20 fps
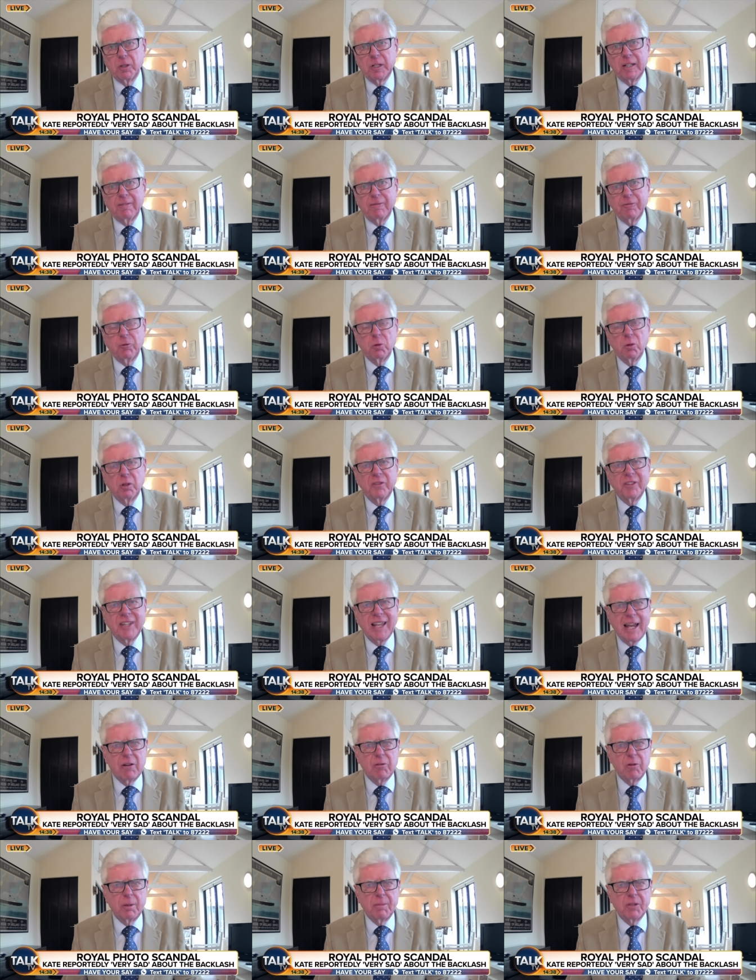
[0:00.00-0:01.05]
putting forward
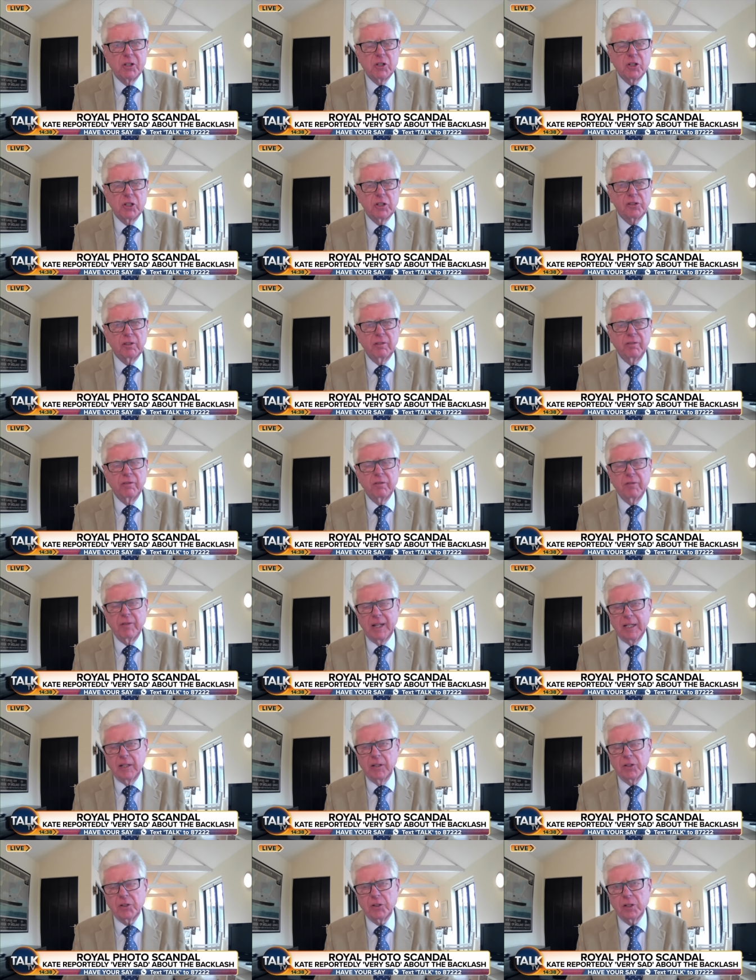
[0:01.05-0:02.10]
their images of
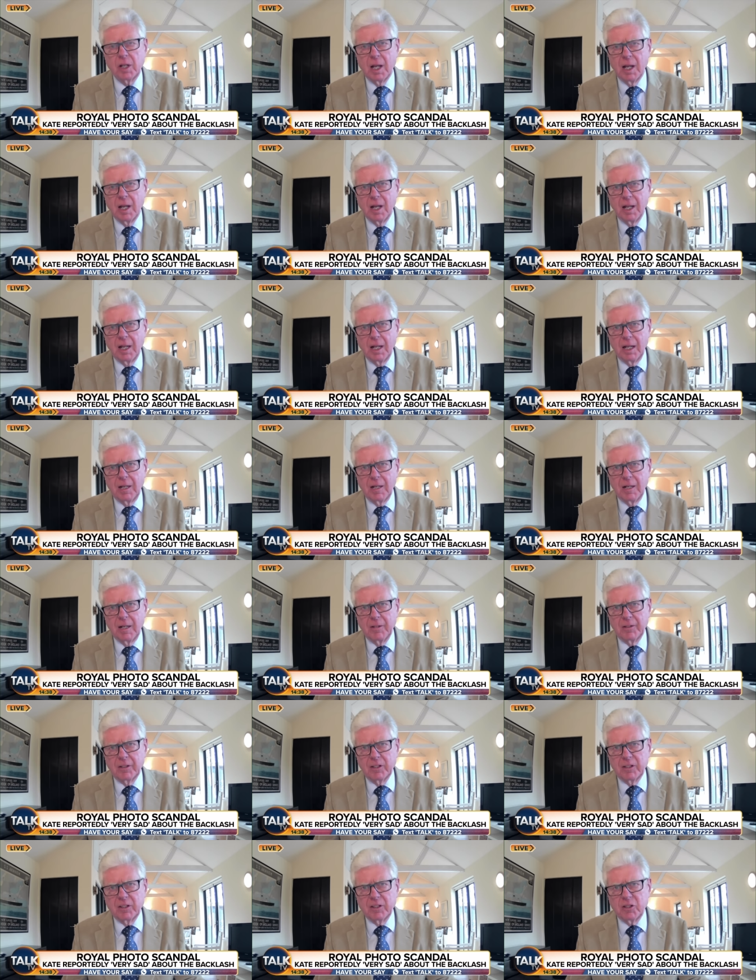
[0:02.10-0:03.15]
events, uh,
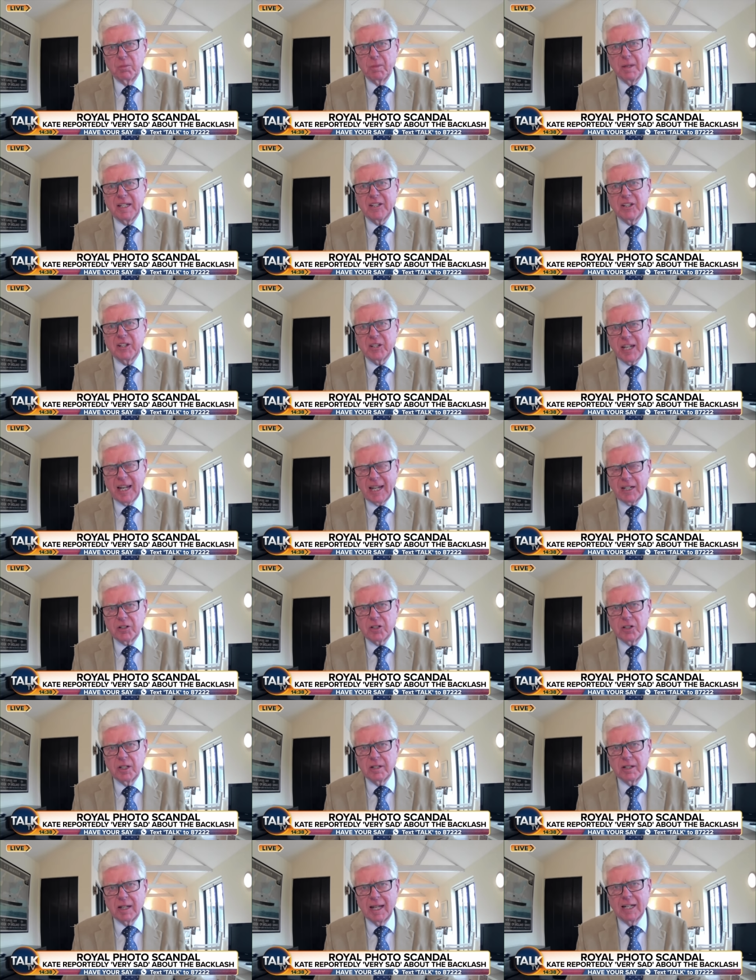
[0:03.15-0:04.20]
to be
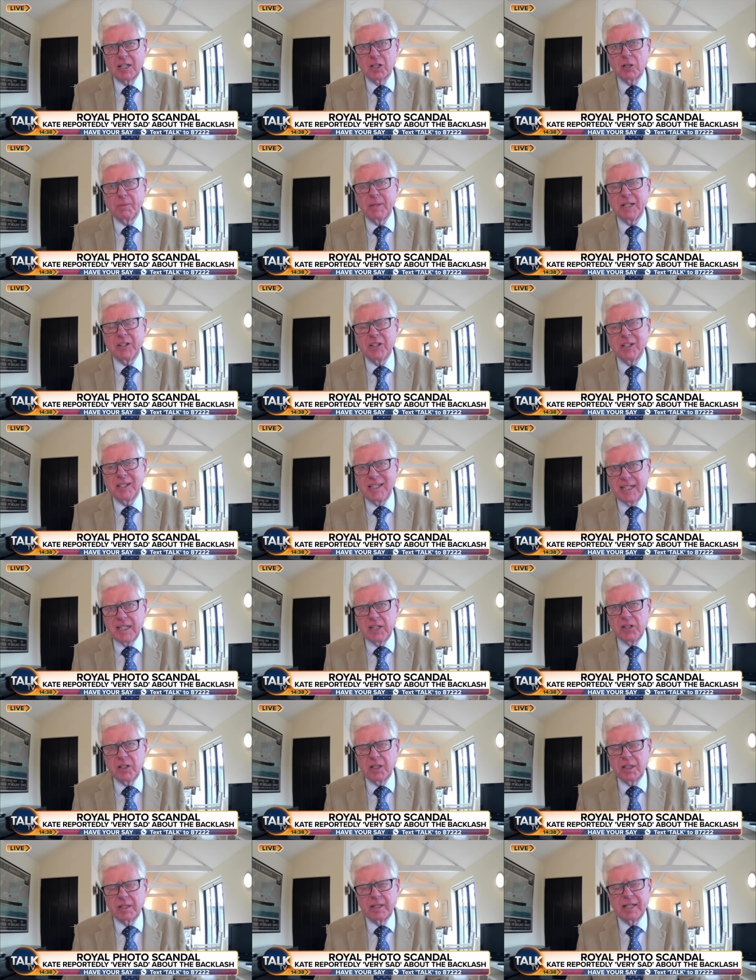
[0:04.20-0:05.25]
detected and to be
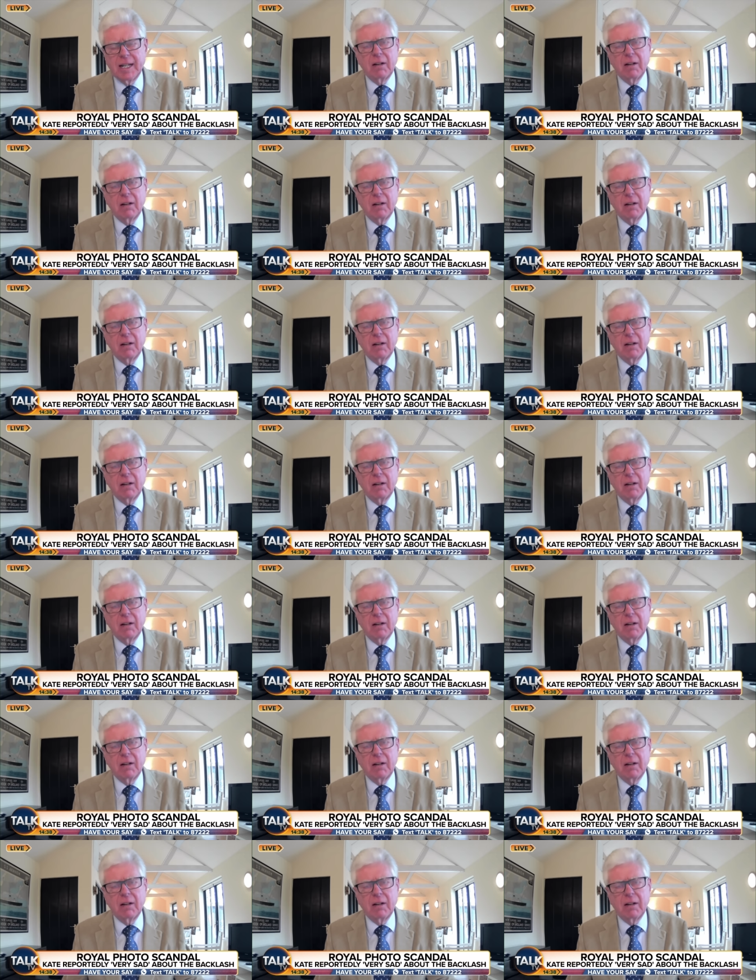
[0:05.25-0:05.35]
deleted.